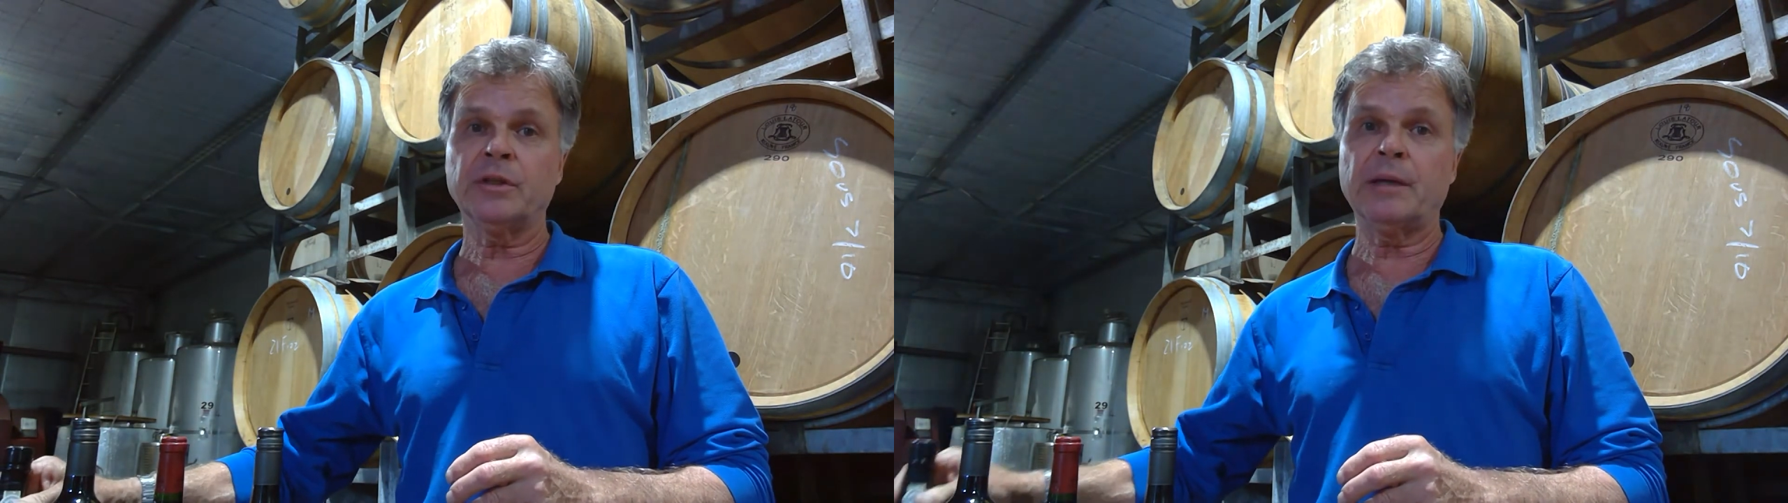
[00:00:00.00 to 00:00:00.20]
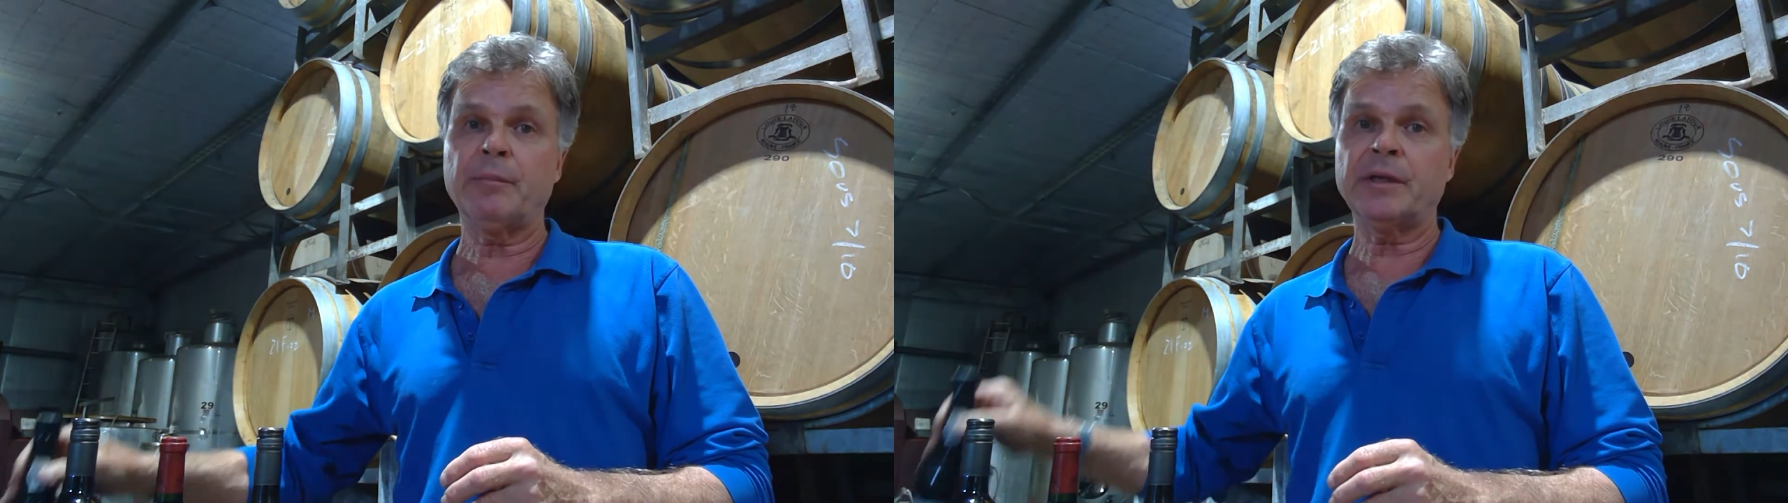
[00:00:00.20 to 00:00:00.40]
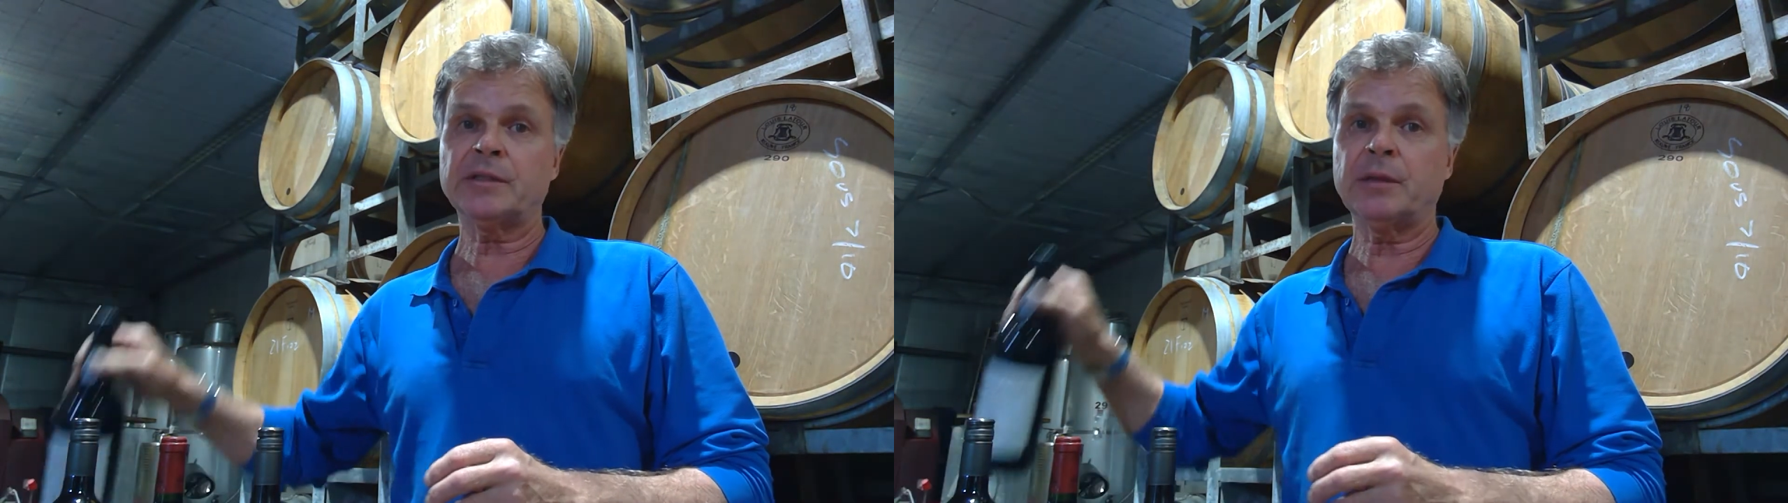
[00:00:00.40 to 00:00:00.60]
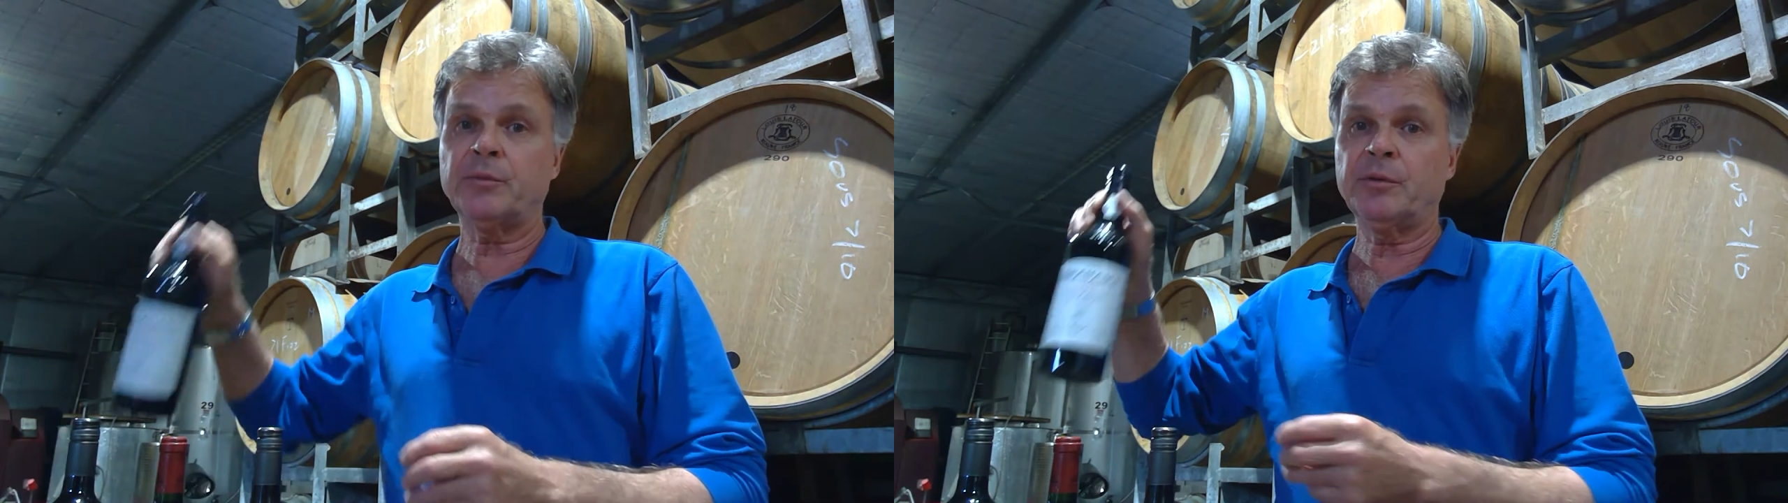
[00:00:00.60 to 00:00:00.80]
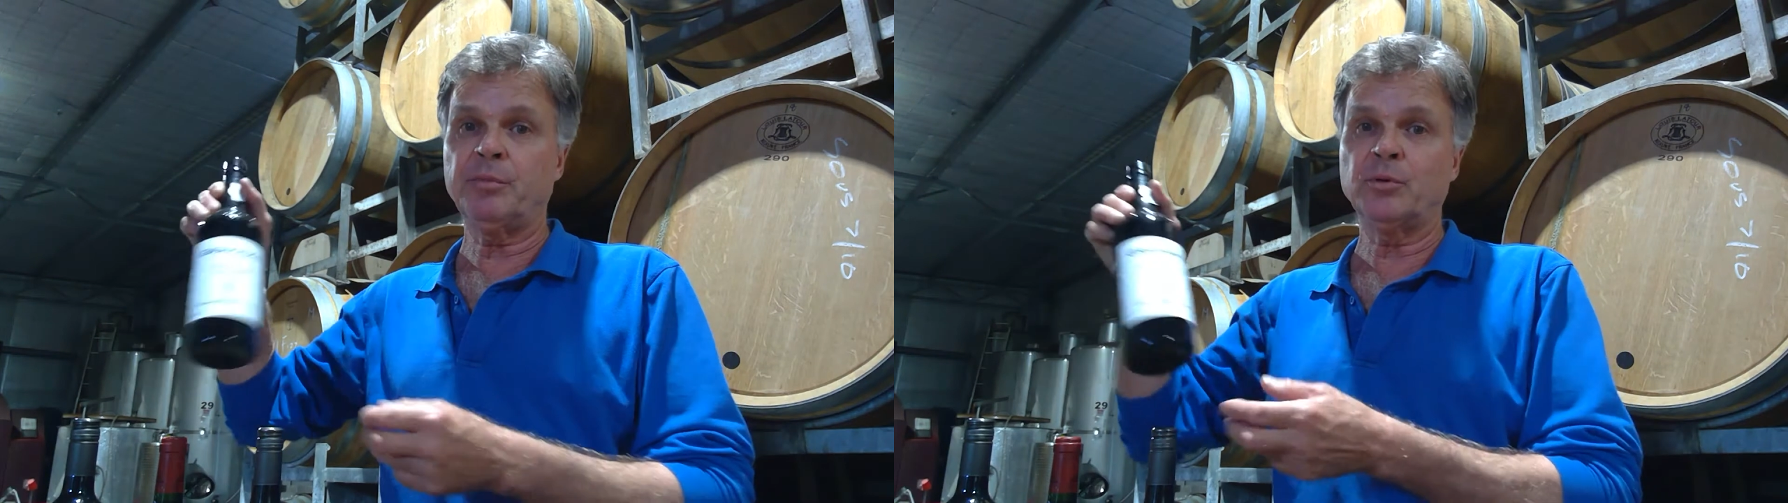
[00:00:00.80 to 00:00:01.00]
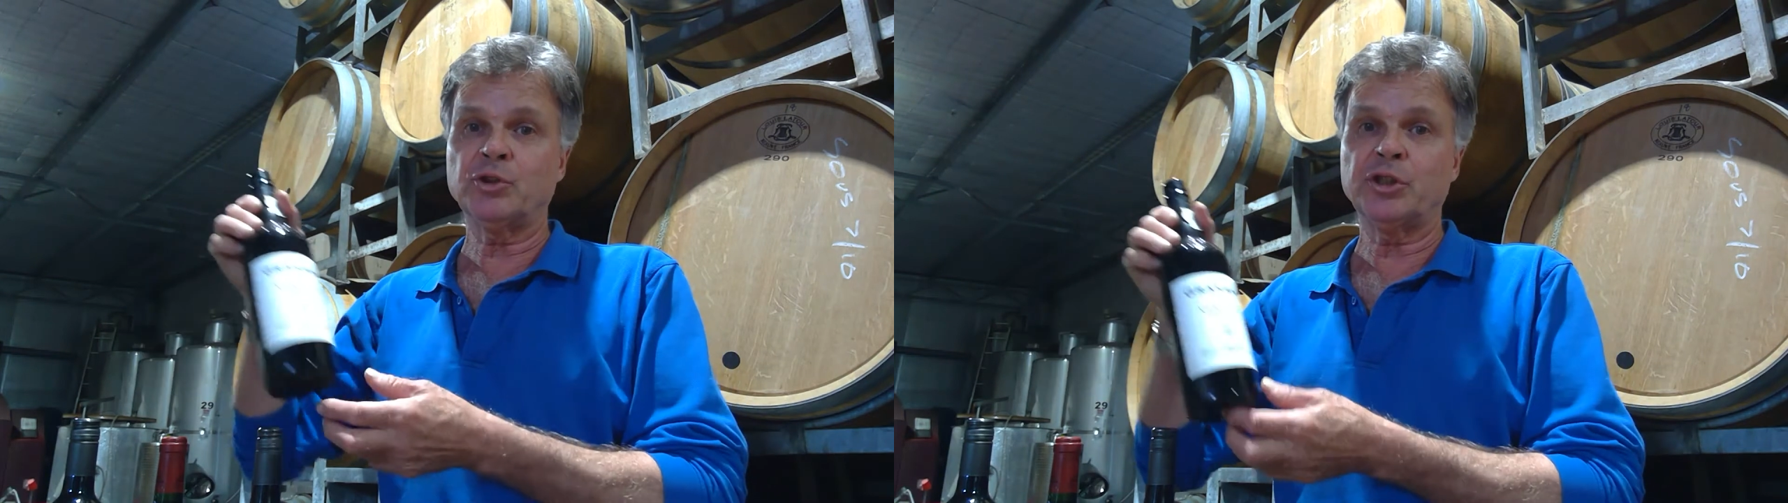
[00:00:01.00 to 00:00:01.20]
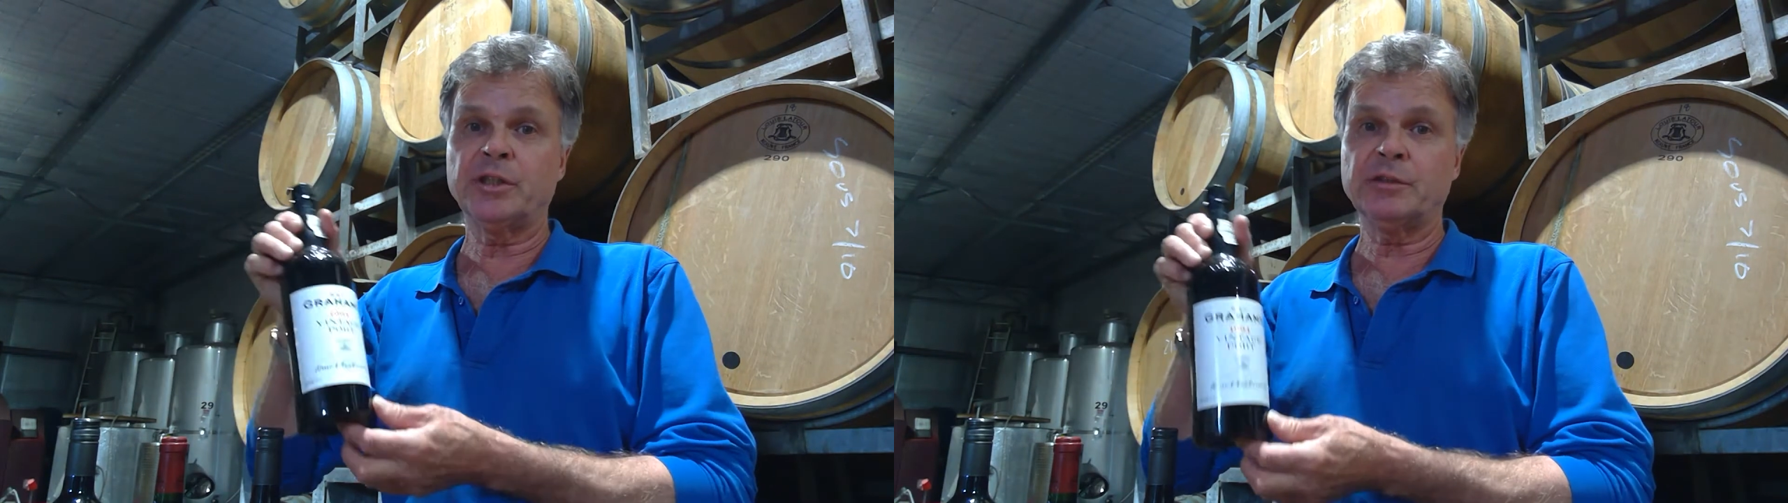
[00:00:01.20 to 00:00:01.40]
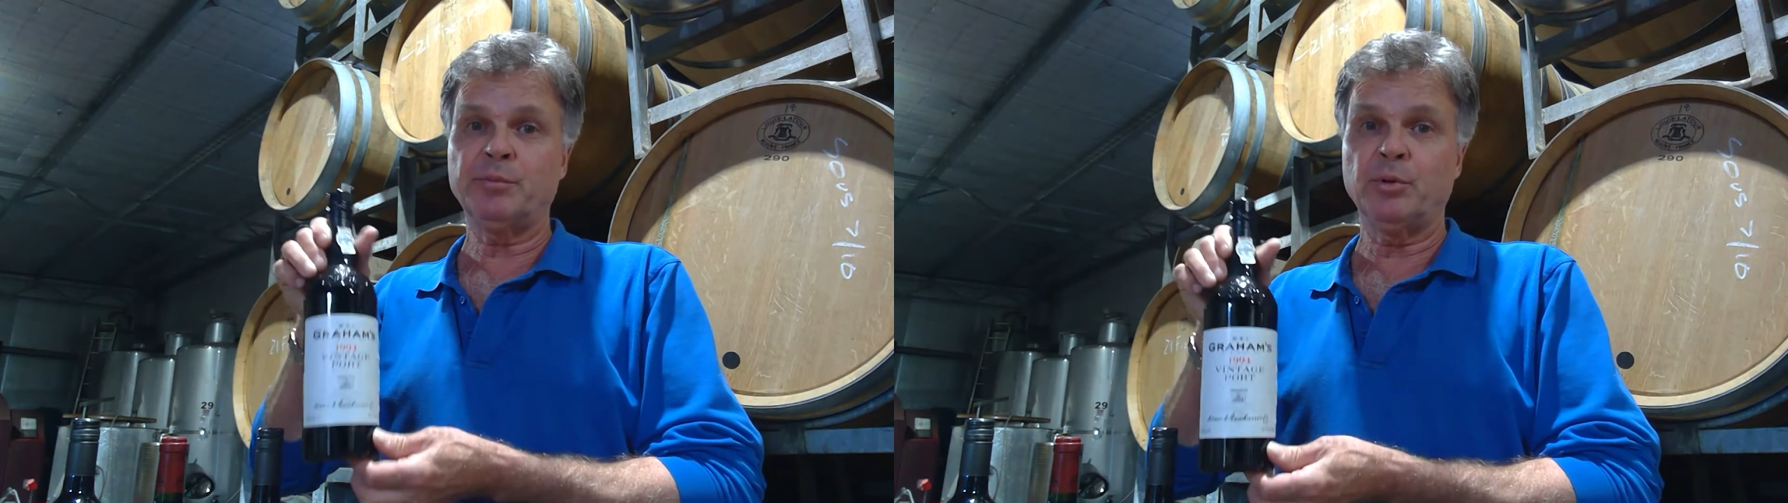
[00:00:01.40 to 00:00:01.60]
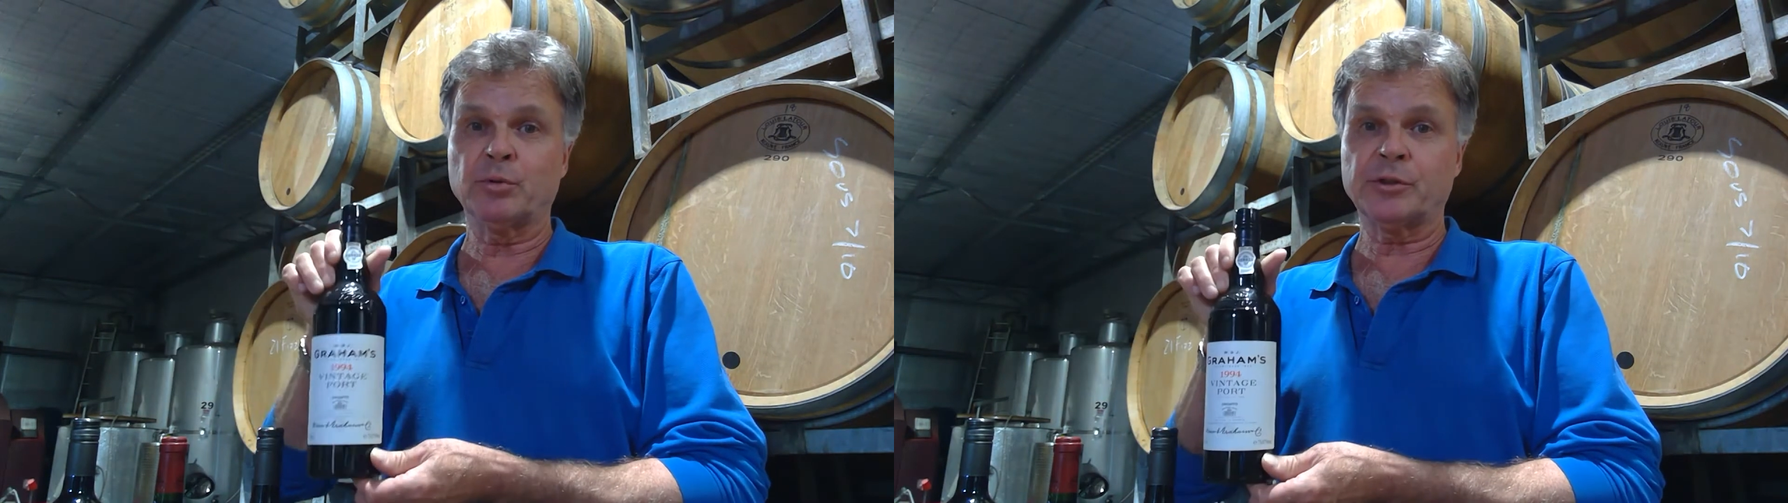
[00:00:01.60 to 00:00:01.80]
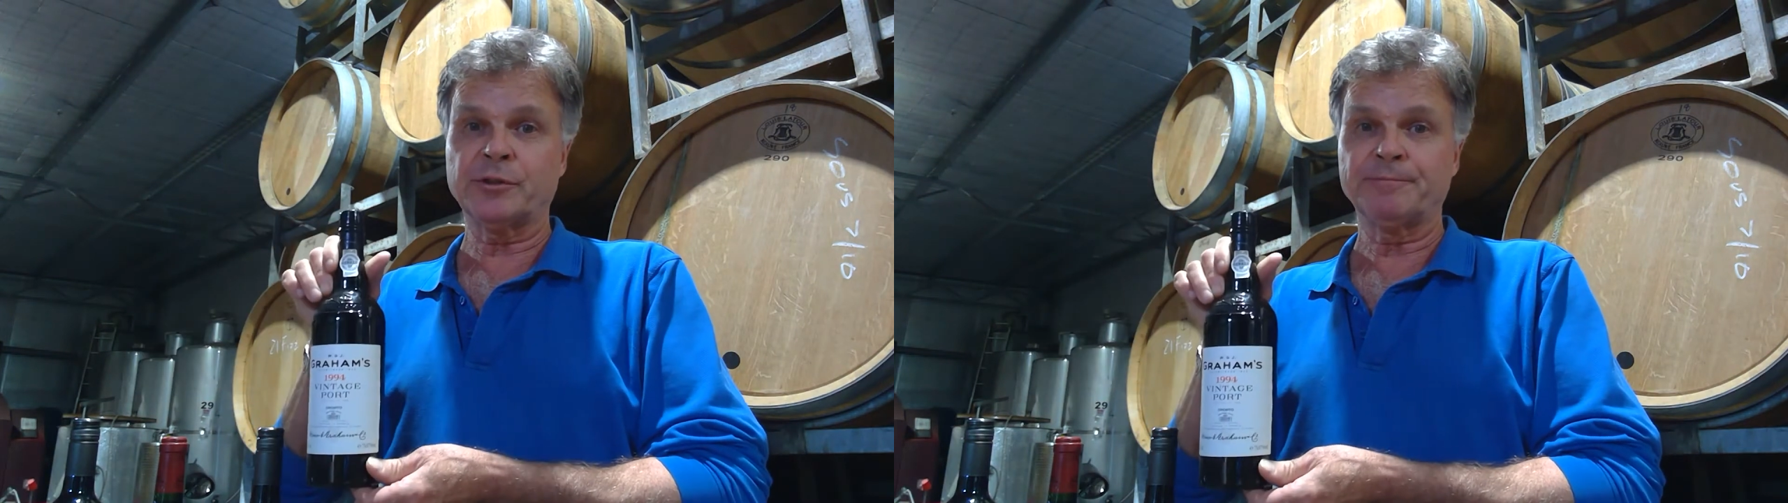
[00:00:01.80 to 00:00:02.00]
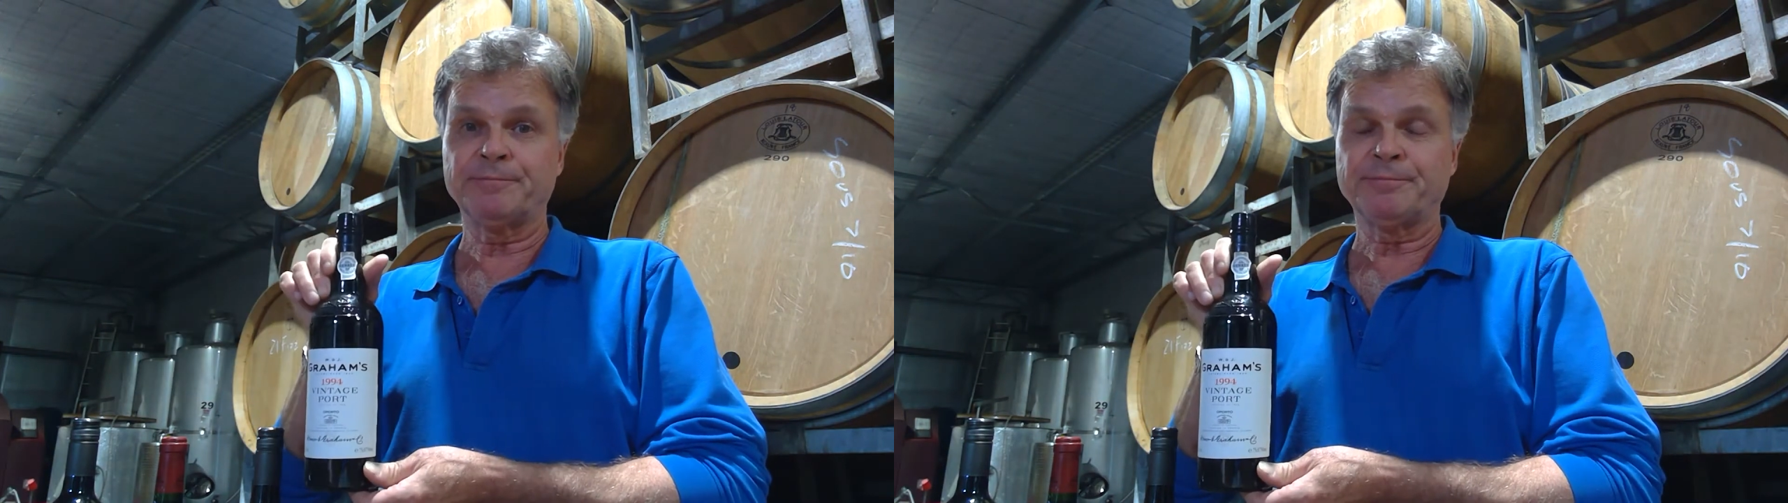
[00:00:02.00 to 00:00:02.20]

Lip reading: that makes up their Portuguese ports.